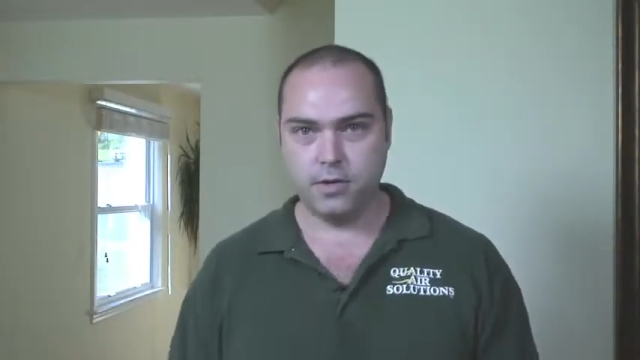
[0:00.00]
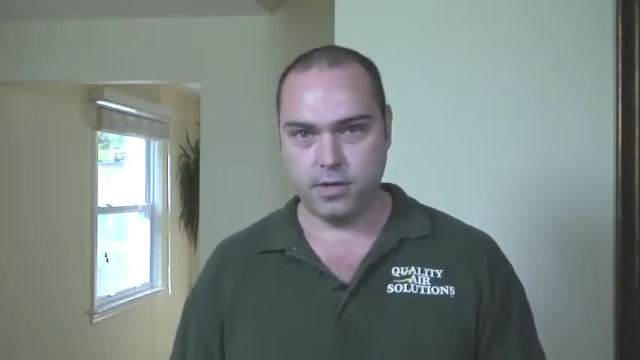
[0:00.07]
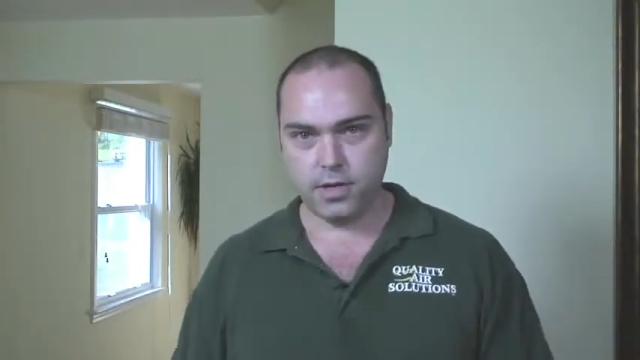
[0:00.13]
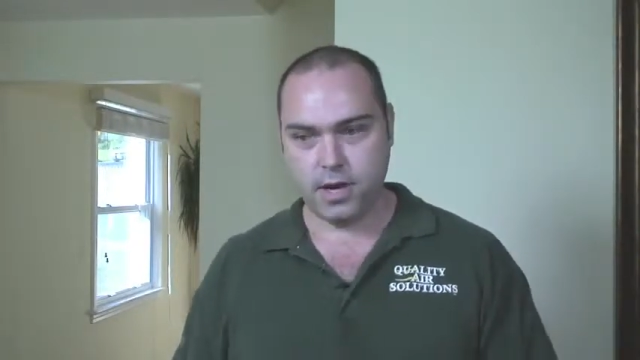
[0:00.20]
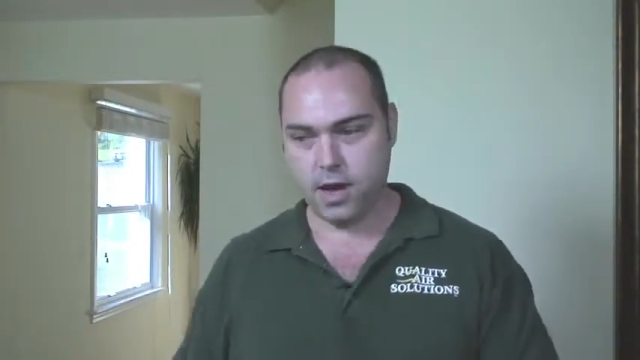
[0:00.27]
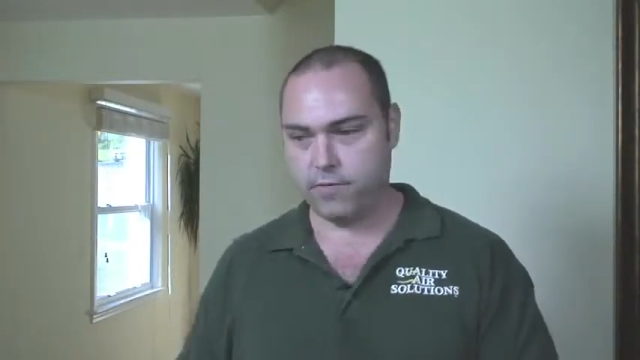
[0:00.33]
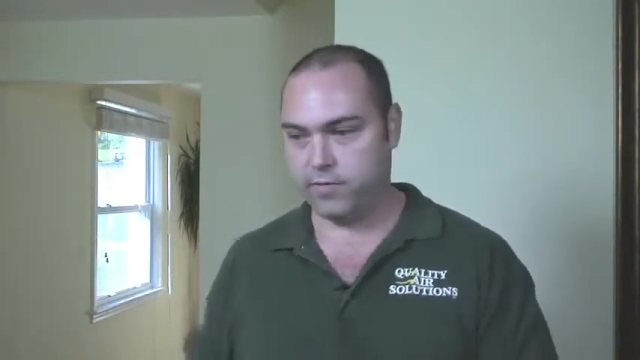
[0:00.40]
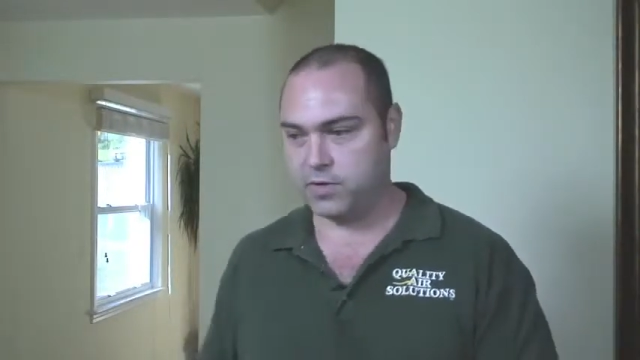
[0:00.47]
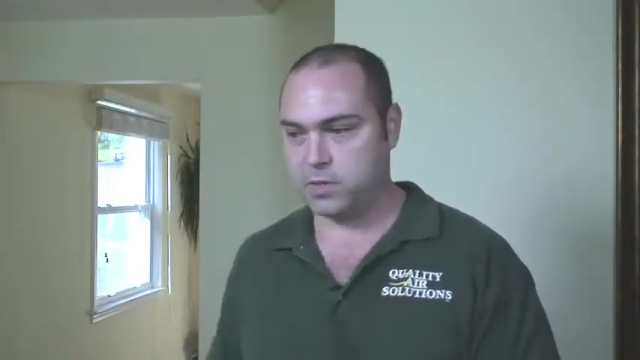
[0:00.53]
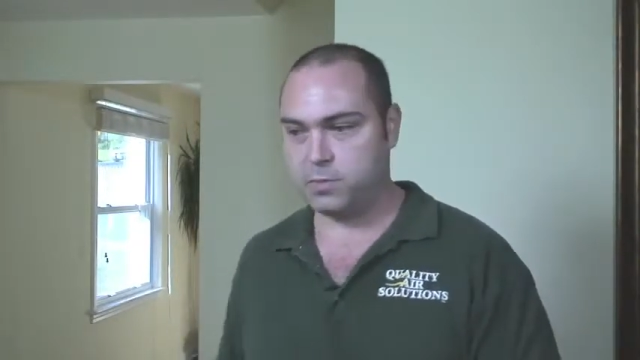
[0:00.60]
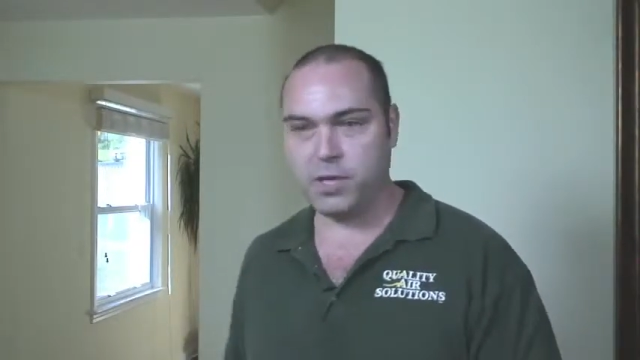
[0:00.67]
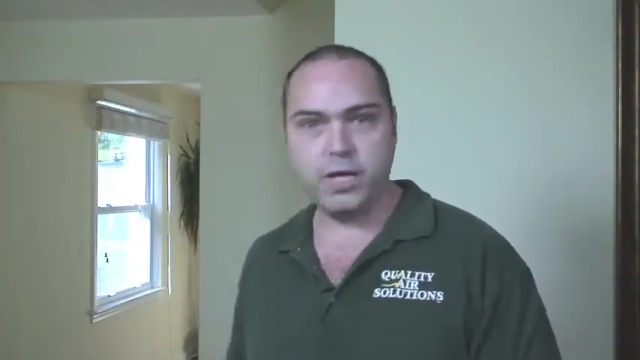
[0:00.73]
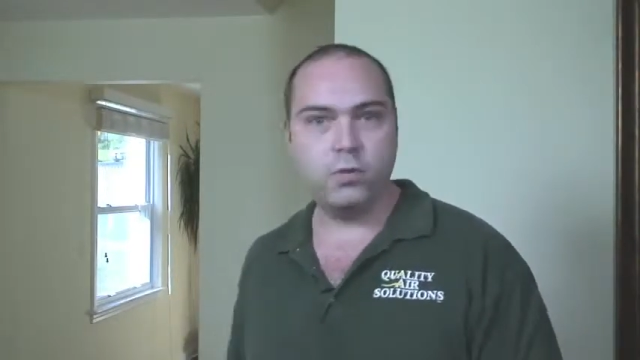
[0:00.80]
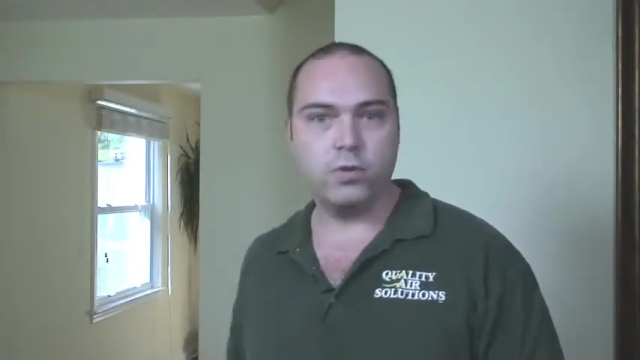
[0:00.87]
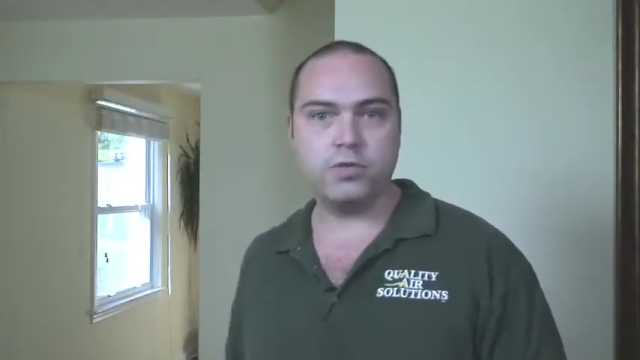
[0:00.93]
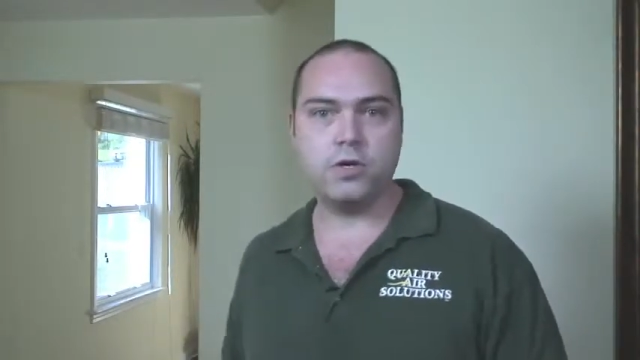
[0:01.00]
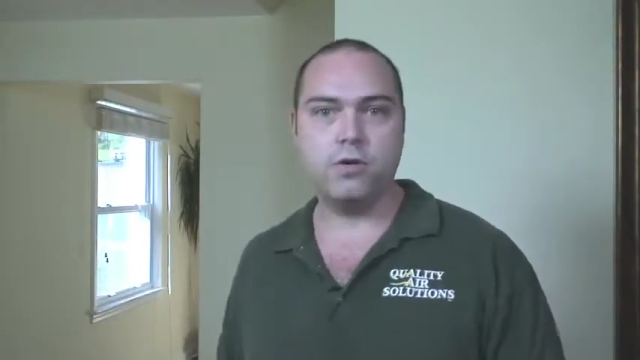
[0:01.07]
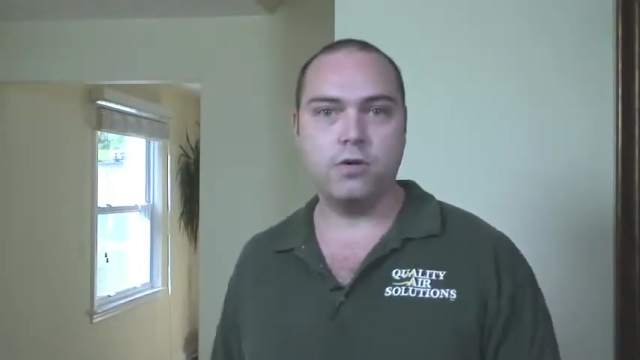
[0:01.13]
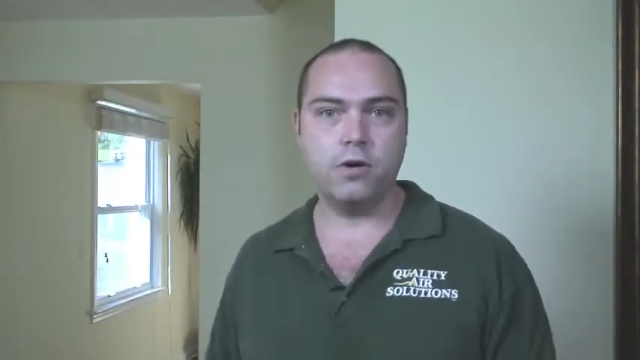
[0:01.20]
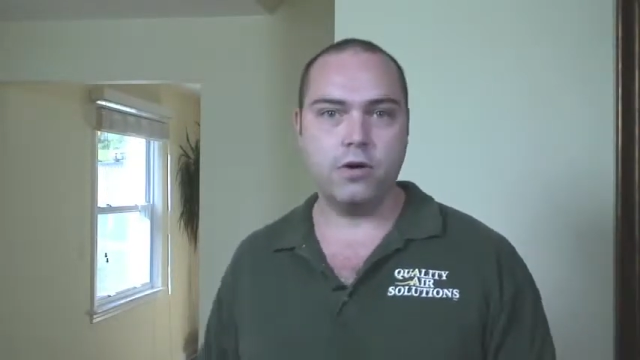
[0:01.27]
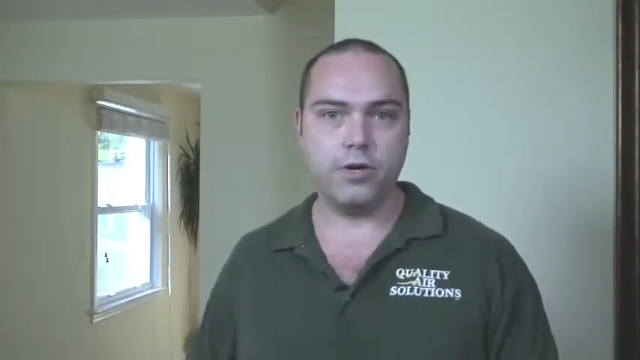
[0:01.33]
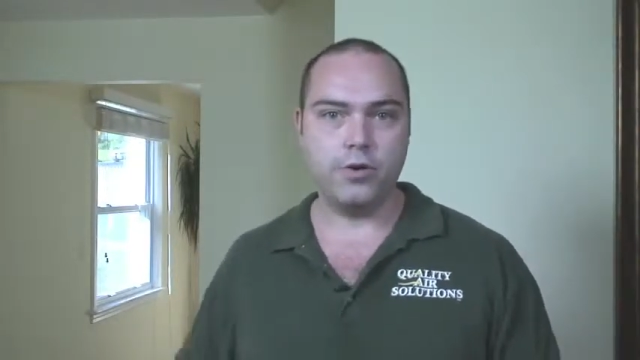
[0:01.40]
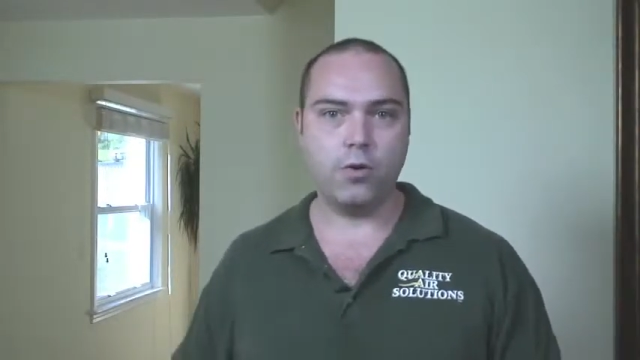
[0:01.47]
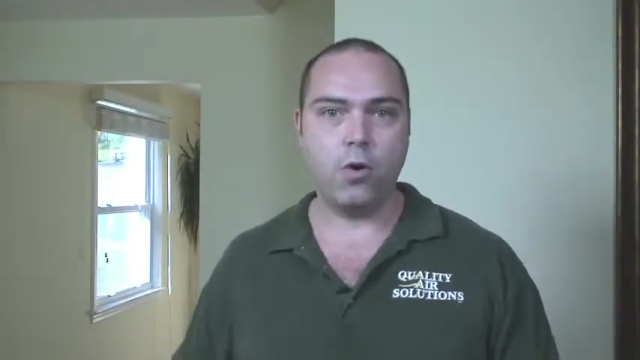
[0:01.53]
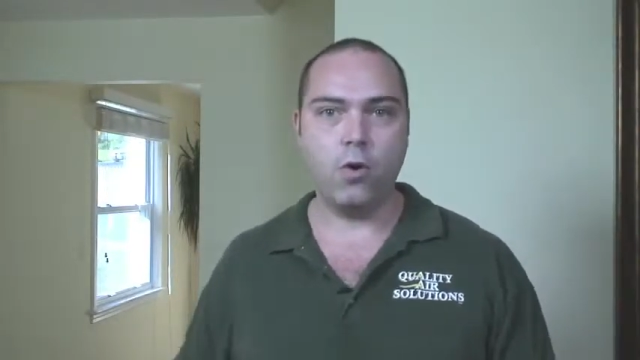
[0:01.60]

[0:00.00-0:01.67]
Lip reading: and kind of explain what's going on in your